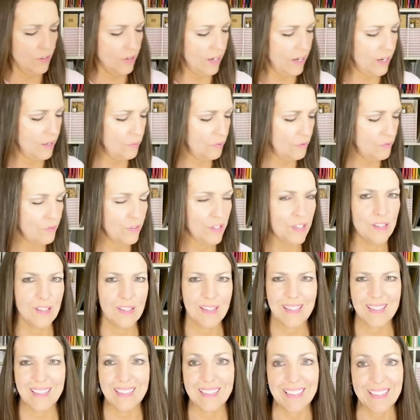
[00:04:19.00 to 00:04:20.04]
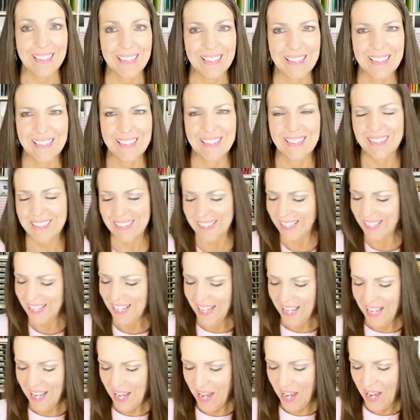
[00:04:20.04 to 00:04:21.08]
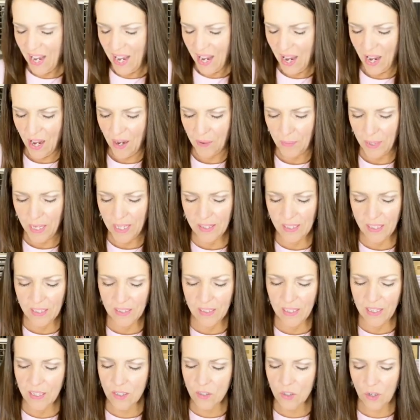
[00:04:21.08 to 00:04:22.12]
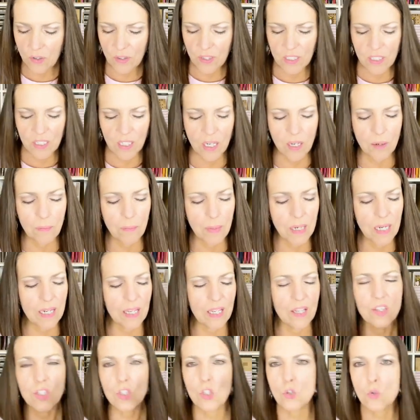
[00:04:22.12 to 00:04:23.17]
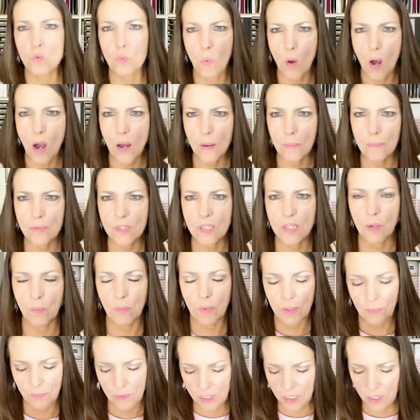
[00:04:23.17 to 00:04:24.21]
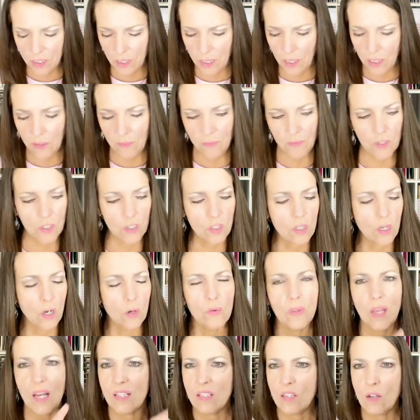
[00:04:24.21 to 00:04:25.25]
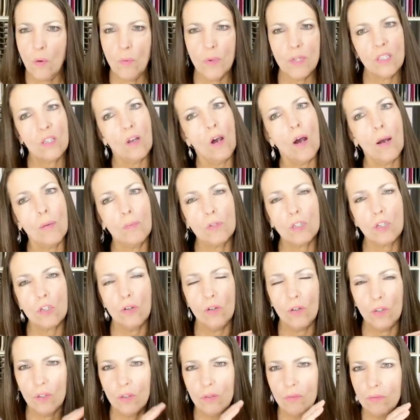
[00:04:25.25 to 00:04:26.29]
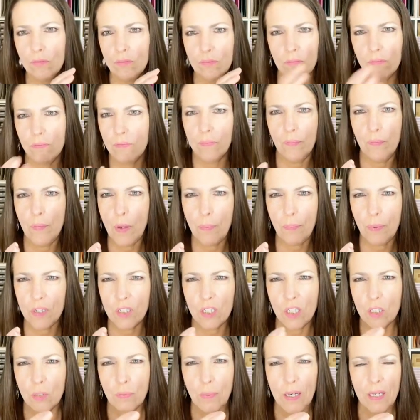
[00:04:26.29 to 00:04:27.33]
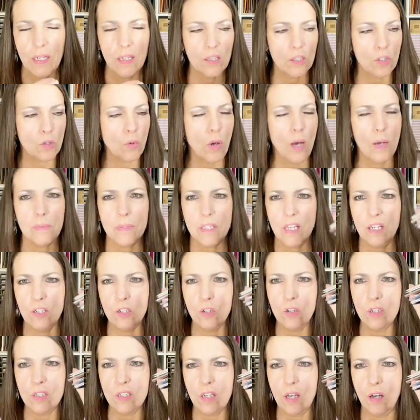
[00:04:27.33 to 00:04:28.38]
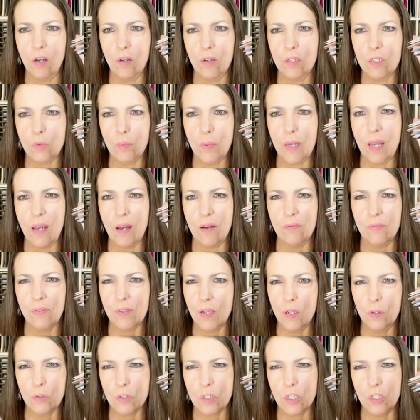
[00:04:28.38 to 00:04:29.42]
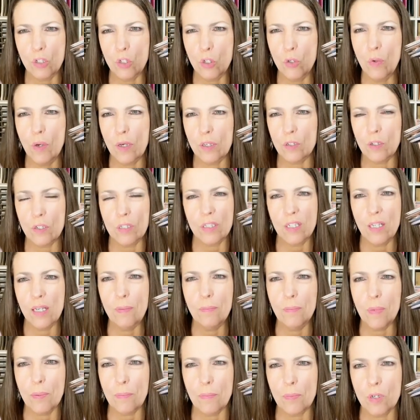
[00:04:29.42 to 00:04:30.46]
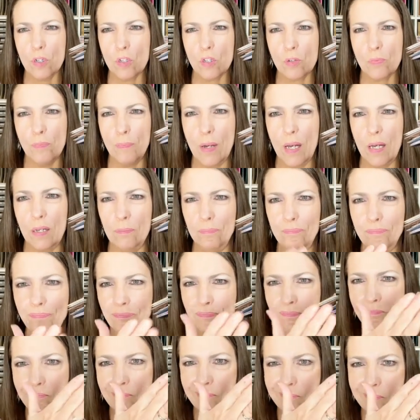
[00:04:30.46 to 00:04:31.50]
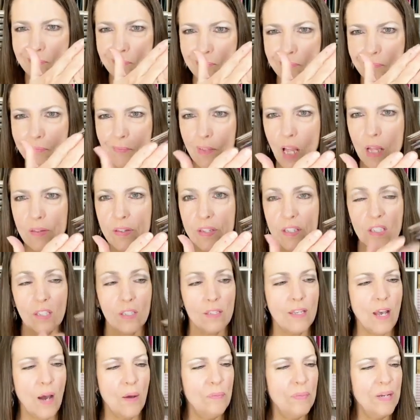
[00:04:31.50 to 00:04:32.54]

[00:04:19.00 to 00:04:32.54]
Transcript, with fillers: Create with Friends. Um, and then these are the team meeting swaps that we received. So that's always optional, uh, participating in swaps, as you can tell, because we have close to 200 team members, but this is how